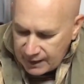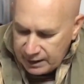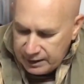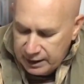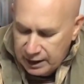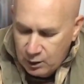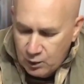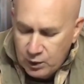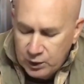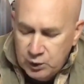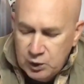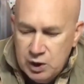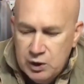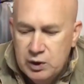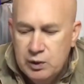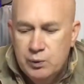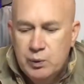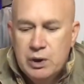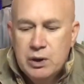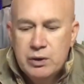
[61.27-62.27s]
Now what we're
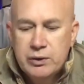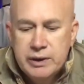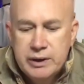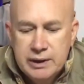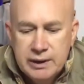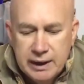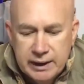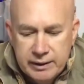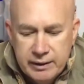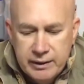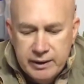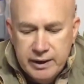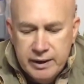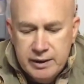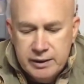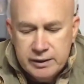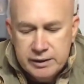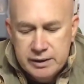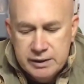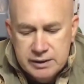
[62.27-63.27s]
looking at
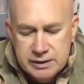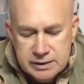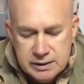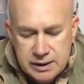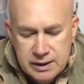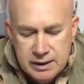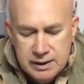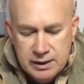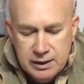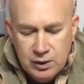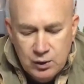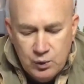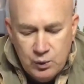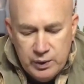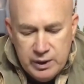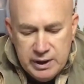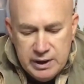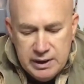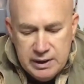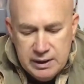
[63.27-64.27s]
there is
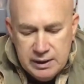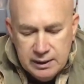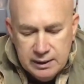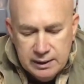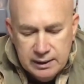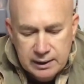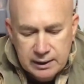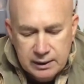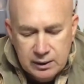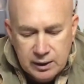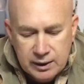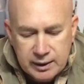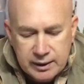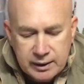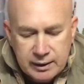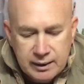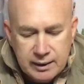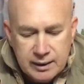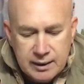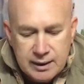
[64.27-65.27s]
we
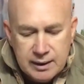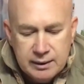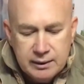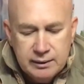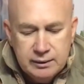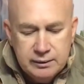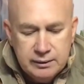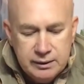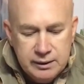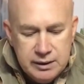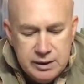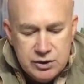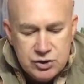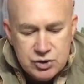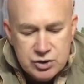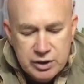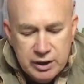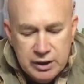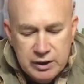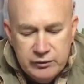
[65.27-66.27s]
cut each
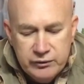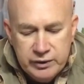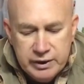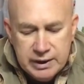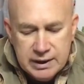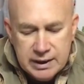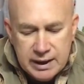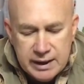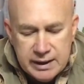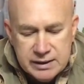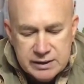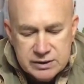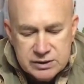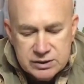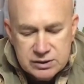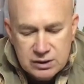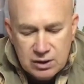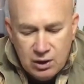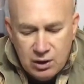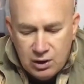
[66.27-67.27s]
and every
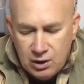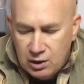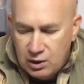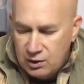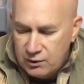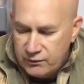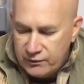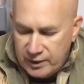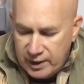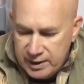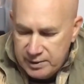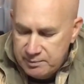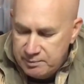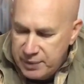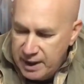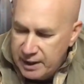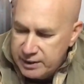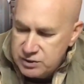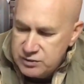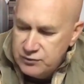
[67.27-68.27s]
case of a
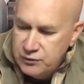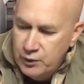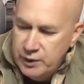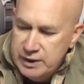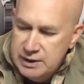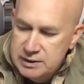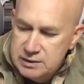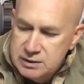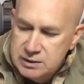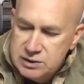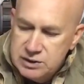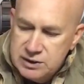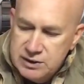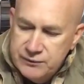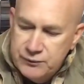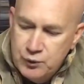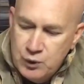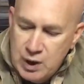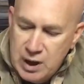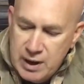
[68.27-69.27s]
batch. For instance,
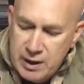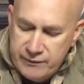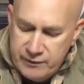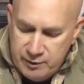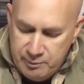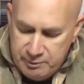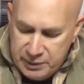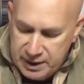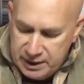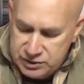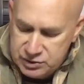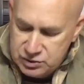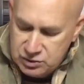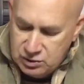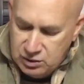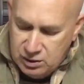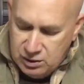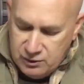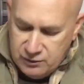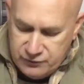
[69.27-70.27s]
if we have a batch
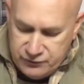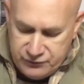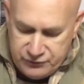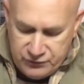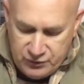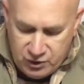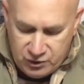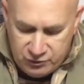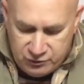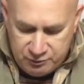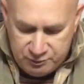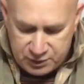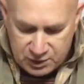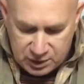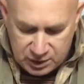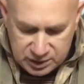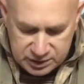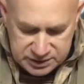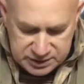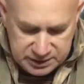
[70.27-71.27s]
of
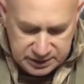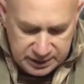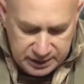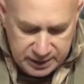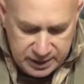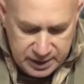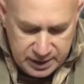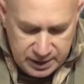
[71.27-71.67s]
brass here,